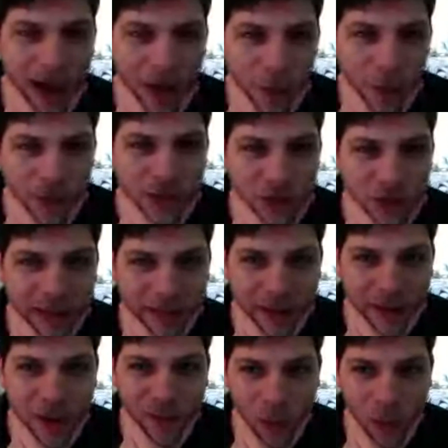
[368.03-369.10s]
I would try to
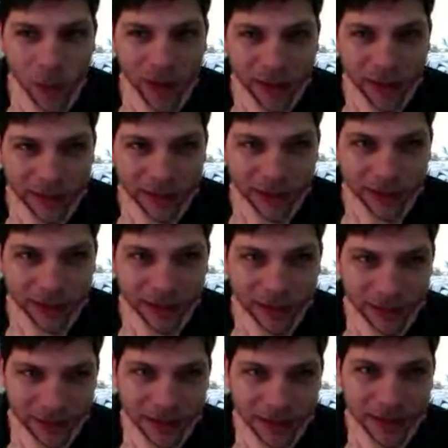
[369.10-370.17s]
think of a way
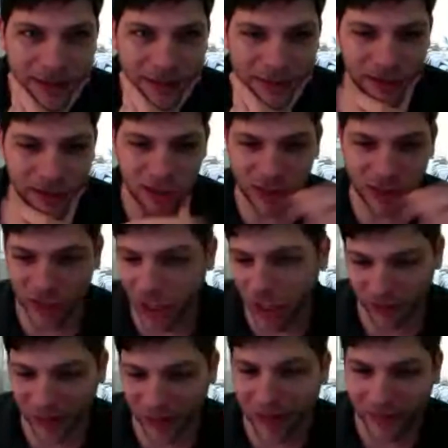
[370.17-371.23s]
to start
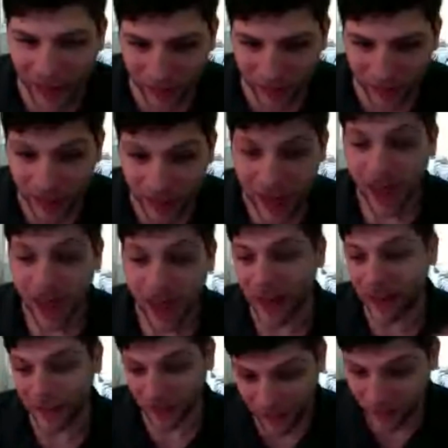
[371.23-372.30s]
like that.
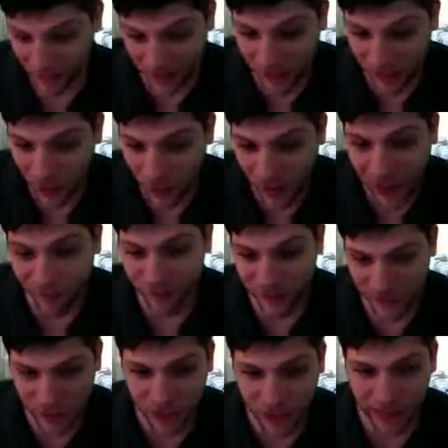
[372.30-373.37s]
And the thing you have
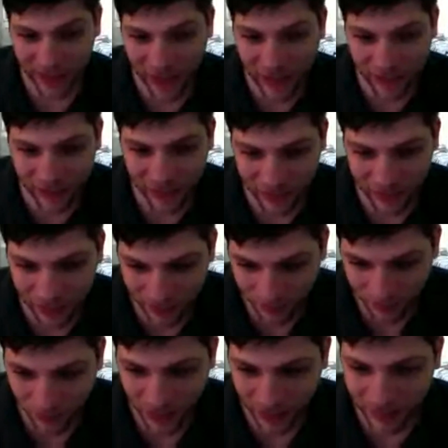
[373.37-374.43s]
is good. I like
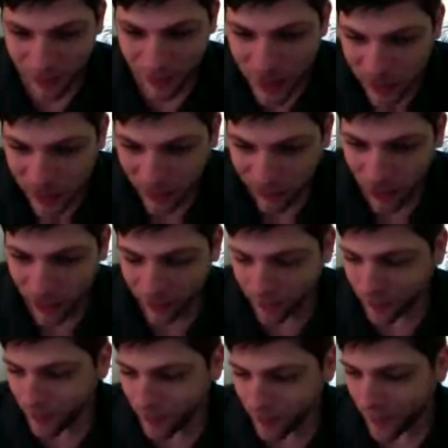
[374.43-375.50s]
the music for
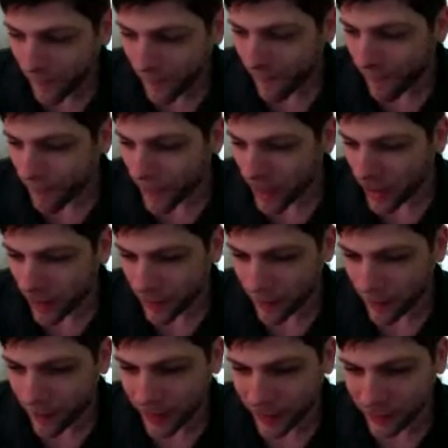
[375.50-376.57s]
it,
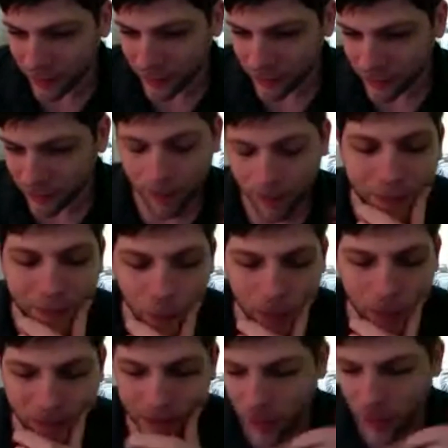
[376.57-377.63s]
but maybe
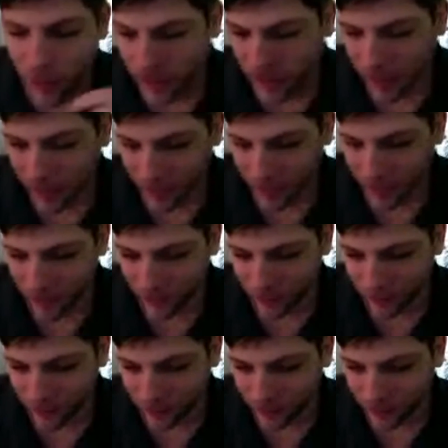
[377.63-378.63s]
we can use it in